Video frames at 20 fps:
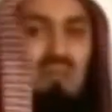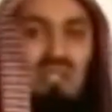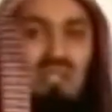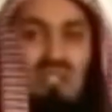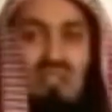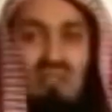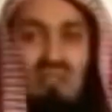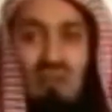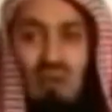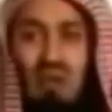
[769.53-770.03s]
in
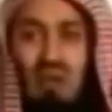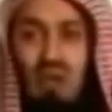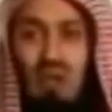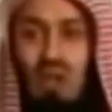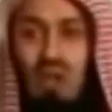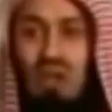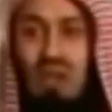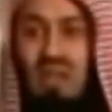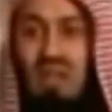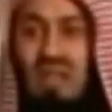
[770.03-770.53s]
mischief all
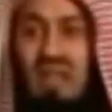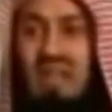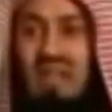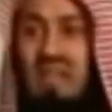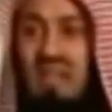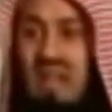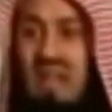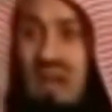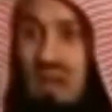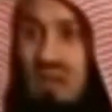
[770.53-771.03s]
along.
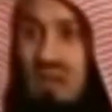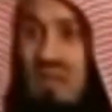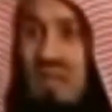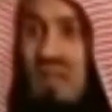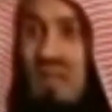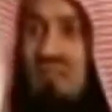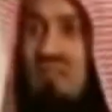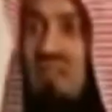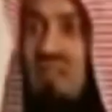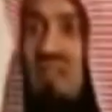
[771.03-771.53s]
And now they
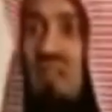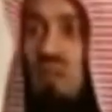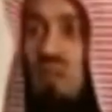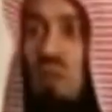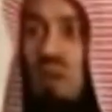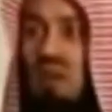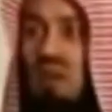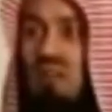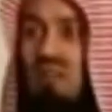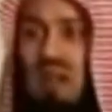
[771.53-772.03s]
have killed
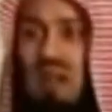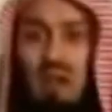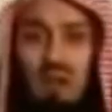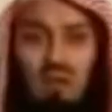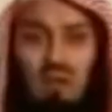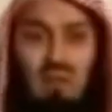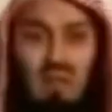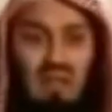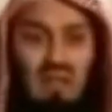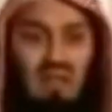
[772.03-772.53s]
one of
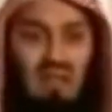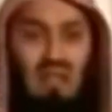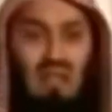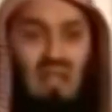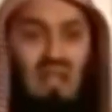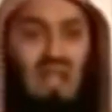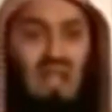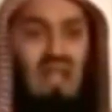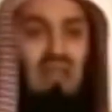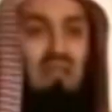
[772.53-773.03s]
our
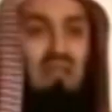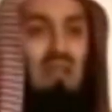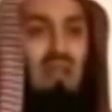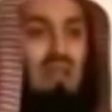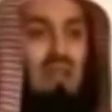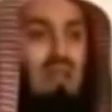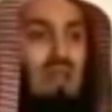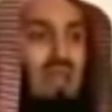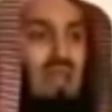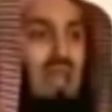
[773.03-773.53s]
men,
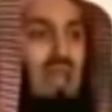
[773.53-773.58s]
and